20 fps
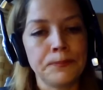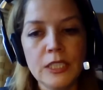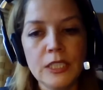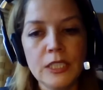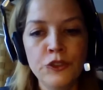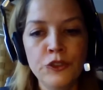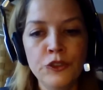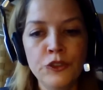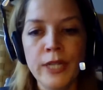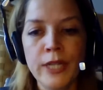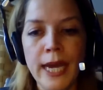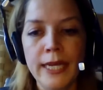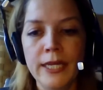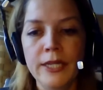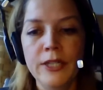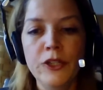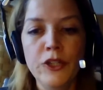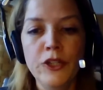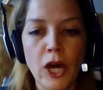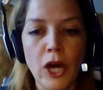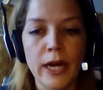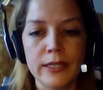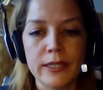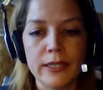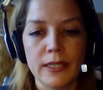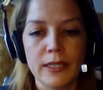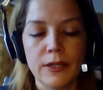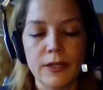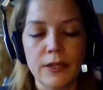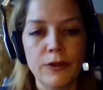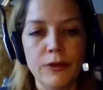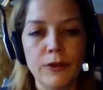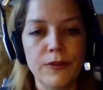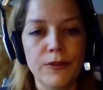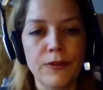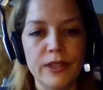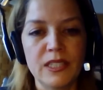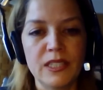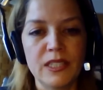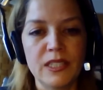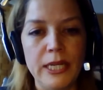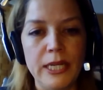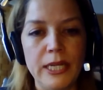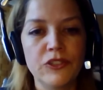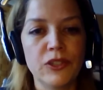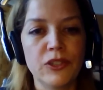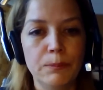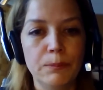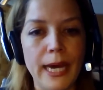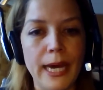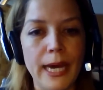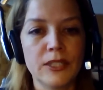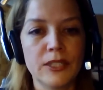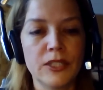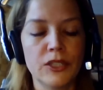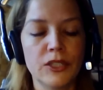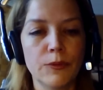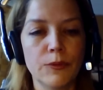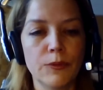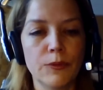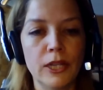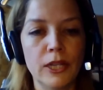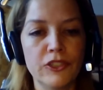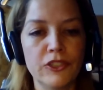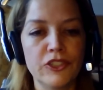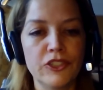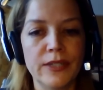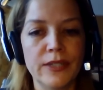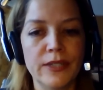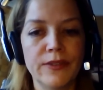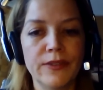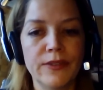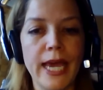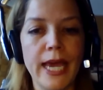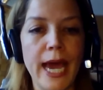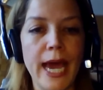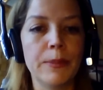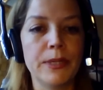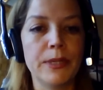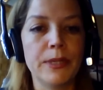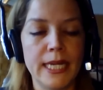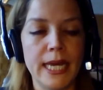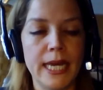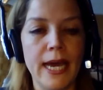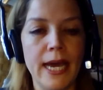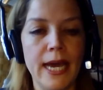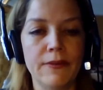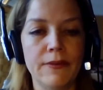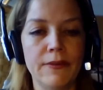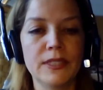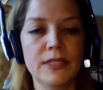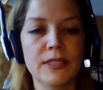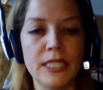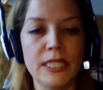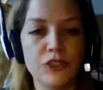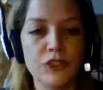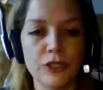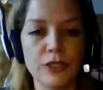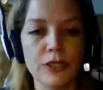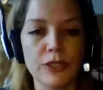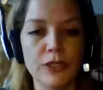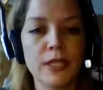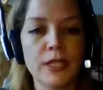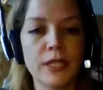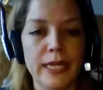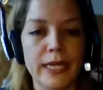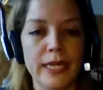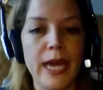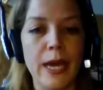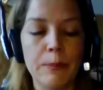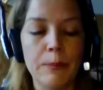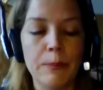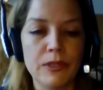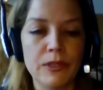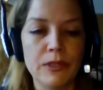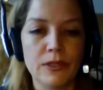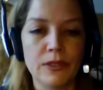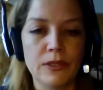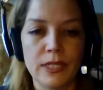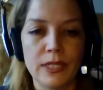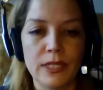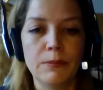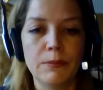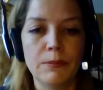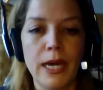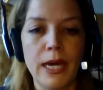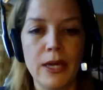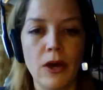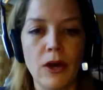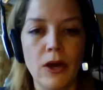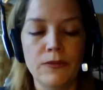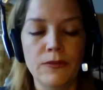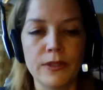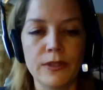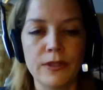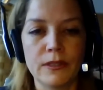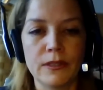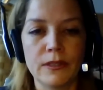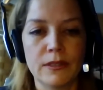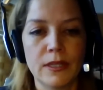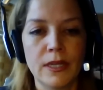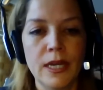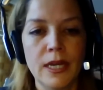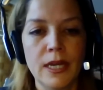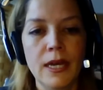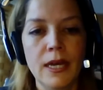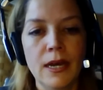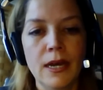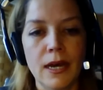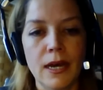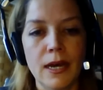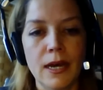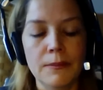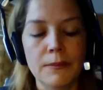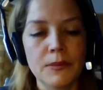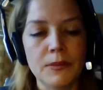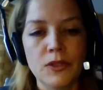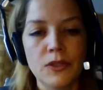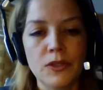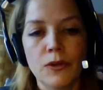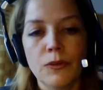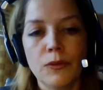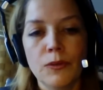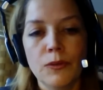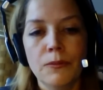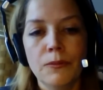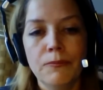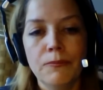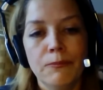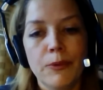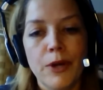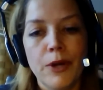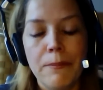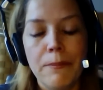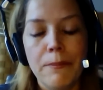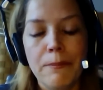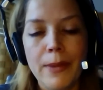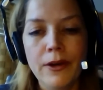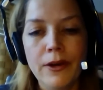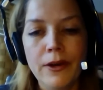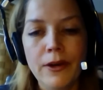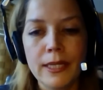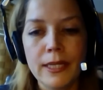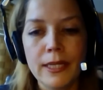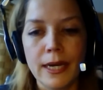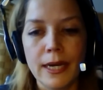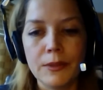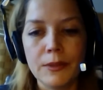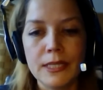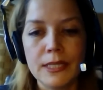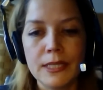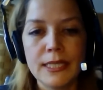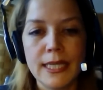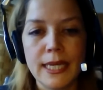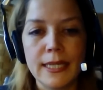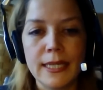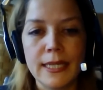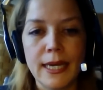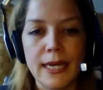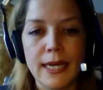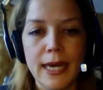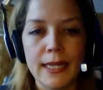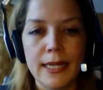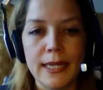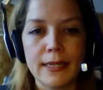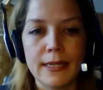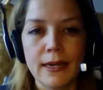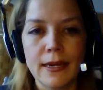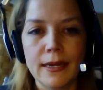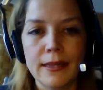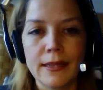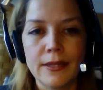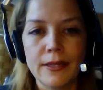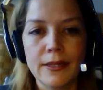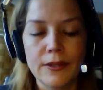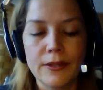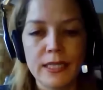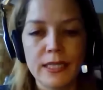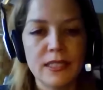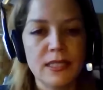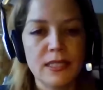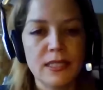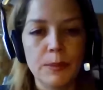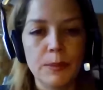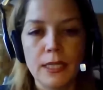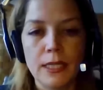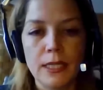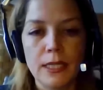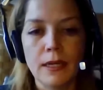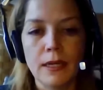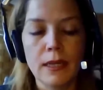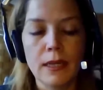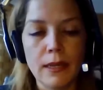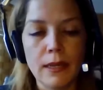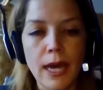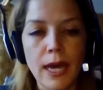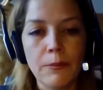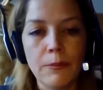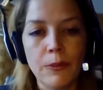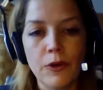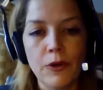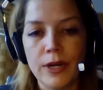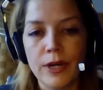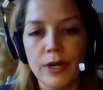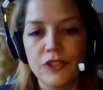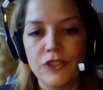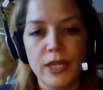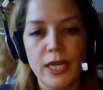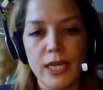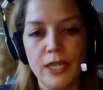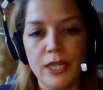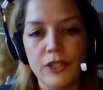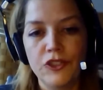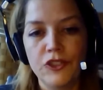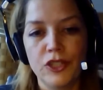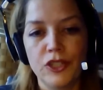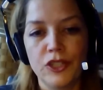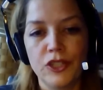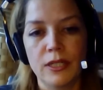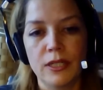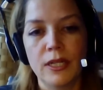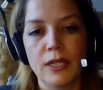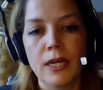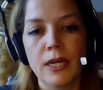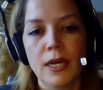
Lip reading: should I not refer this patient back to neurology if they happen to have a seizure, an episode in my office? So primarily, I would say that there needs to be a lot more education